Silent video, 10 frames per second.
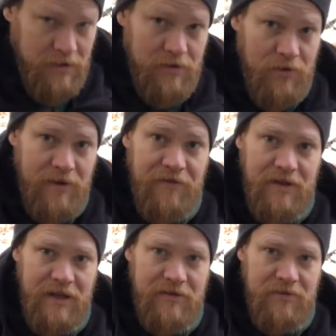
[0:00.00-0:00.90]
you know, if
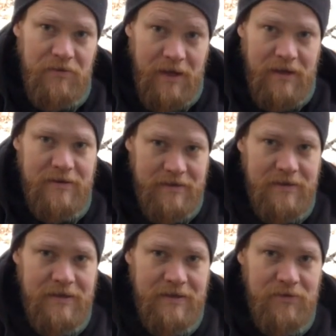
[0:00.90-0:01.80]
you need to
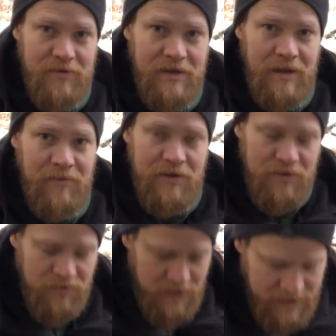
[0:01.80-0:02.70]
do the number 2.